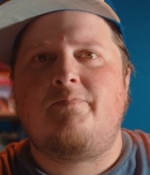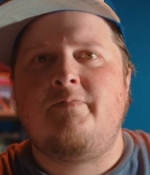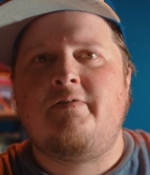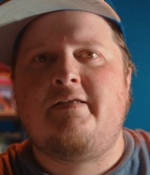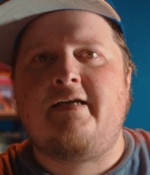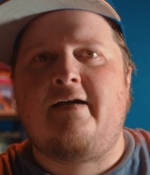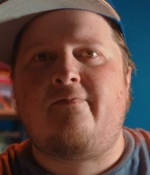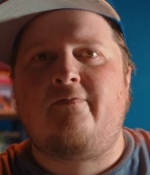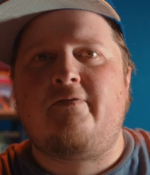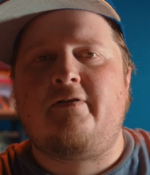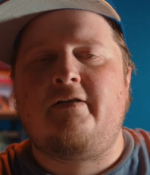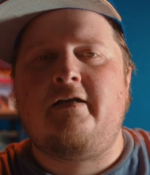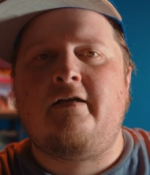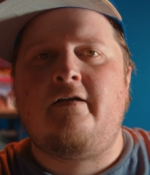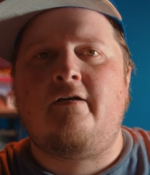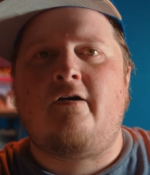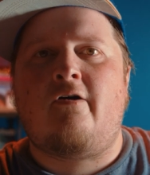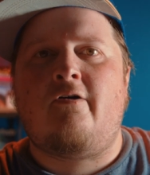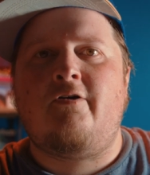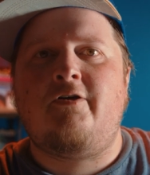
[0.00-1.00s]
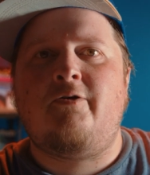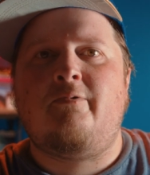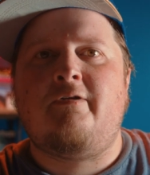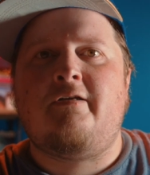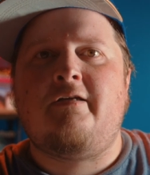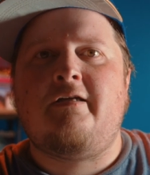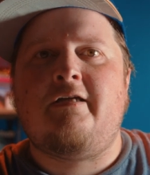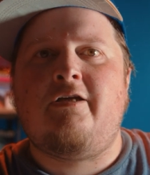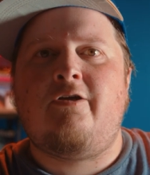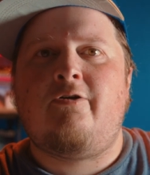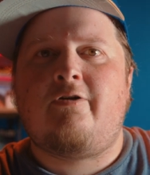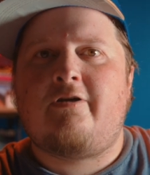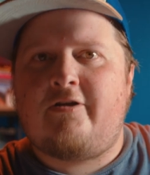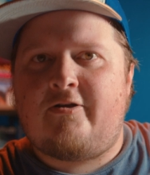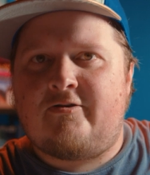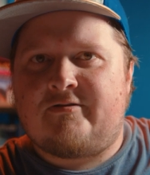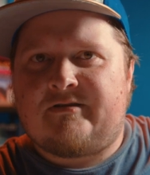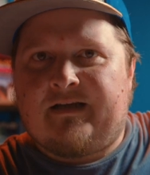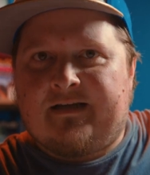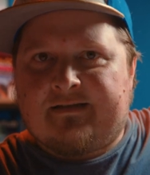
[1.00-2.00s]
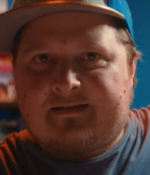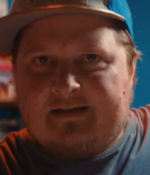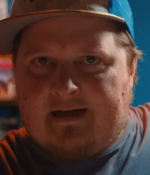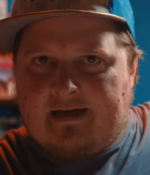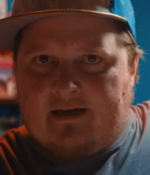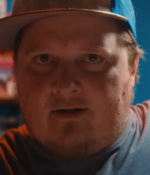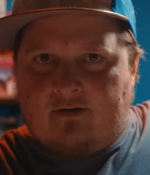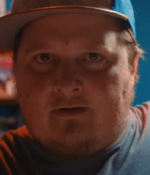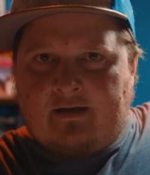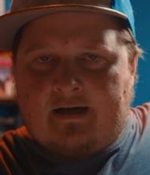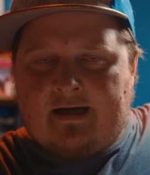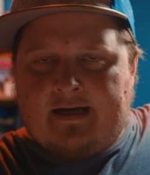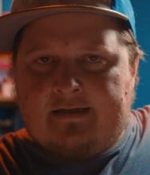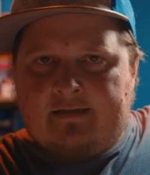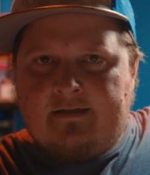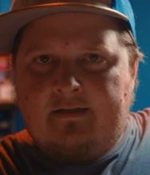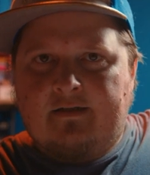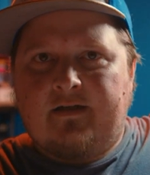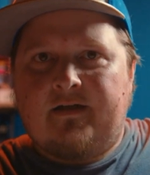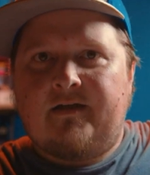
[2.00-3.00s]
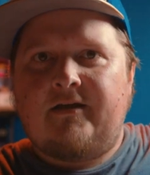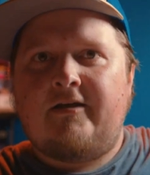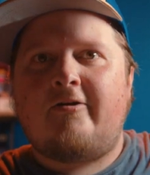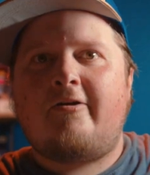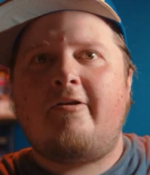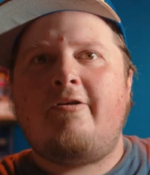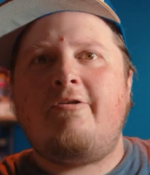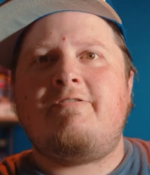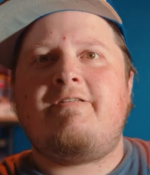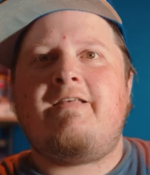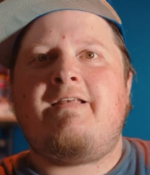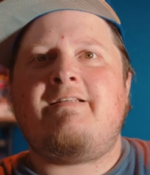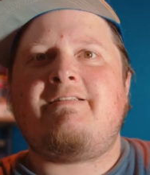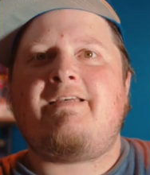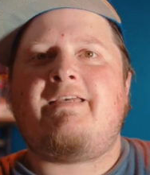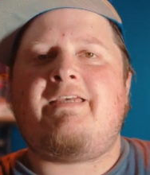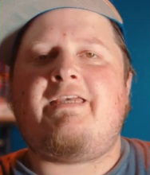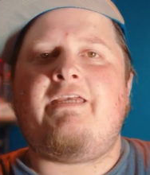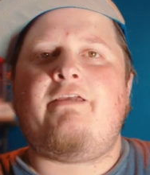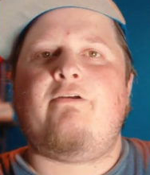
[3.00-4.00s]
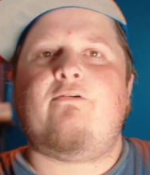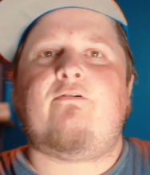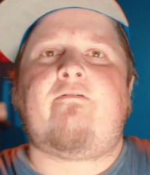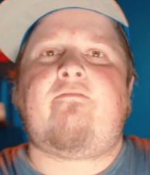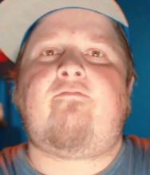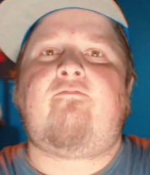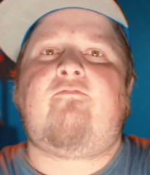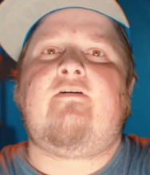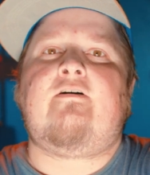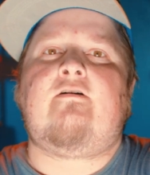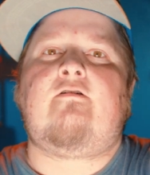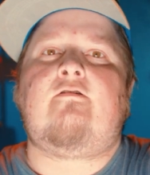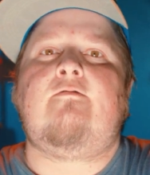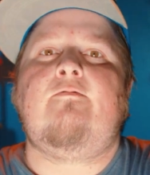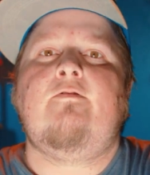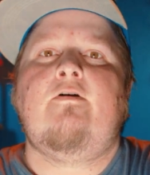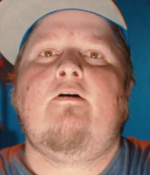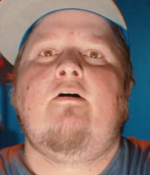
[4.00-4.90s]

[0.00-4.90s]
Definitely all you would need. You can use it as a hair light. You can use it as a key or a fill.